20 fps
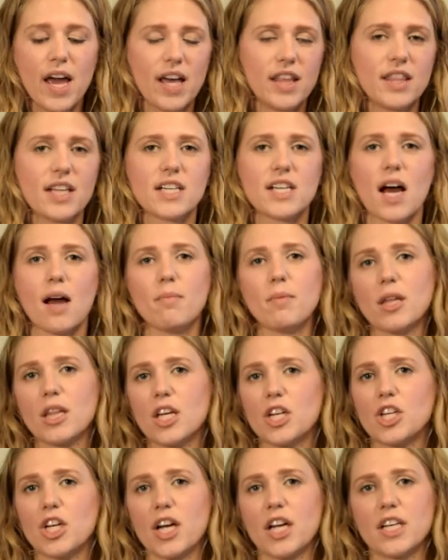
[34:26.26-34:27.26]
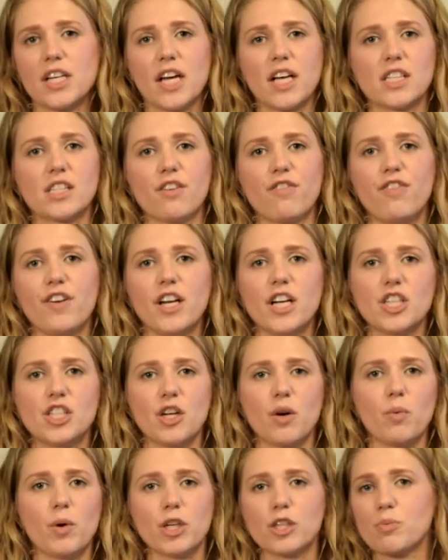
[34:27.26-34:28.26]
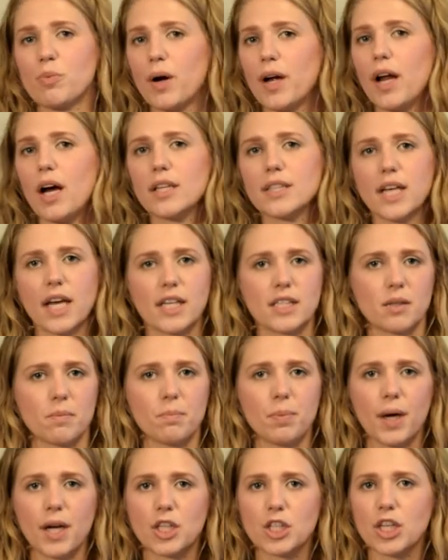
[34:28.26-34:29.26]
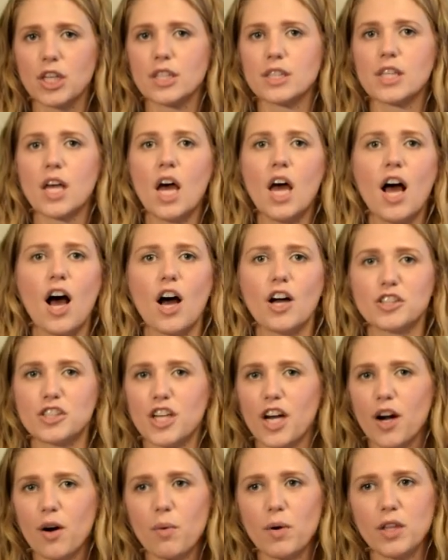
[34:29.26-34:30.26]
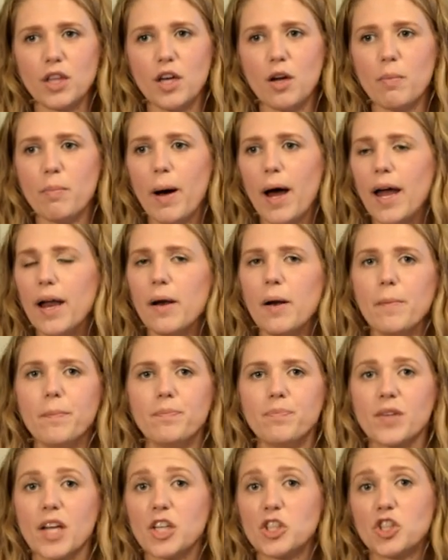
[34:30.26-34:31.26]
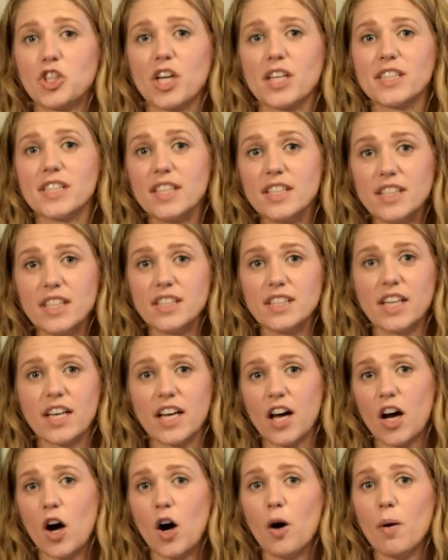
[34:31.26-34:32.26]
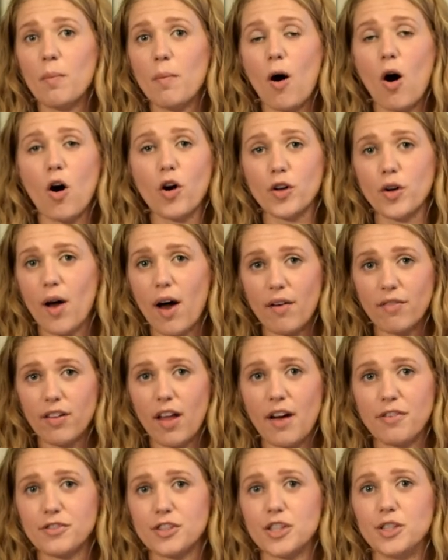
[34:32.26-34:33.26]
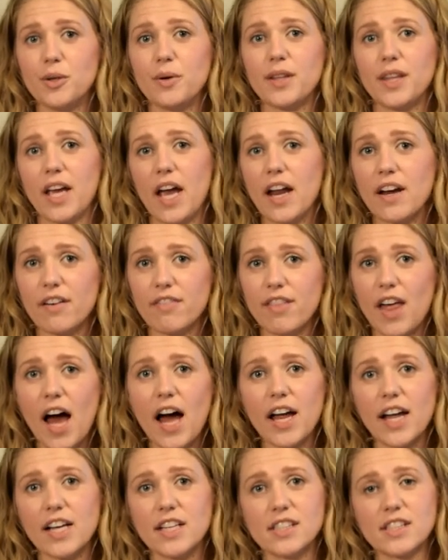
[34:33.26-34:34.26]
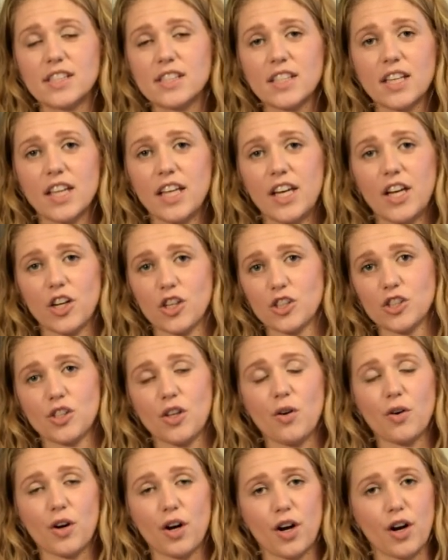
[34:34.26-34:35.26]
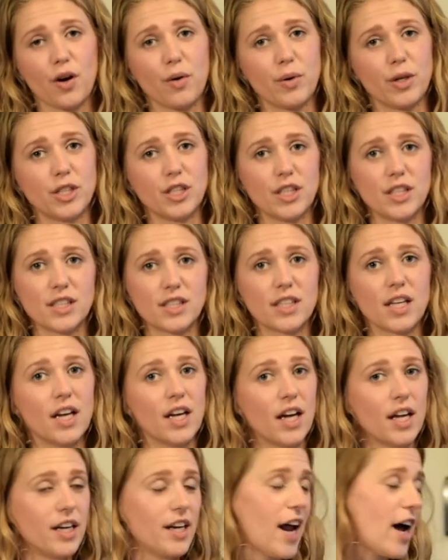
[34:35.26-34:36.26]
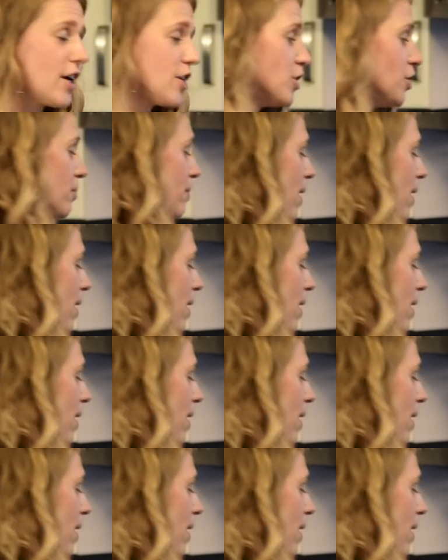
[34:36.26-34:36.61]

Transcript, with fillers: in the time that the chicken takes to finish, at which point I'll take some pictures. I'll share it with you, but it's just as easy at home. All you have left to do at the end of that is clean your slow cooker, which is not too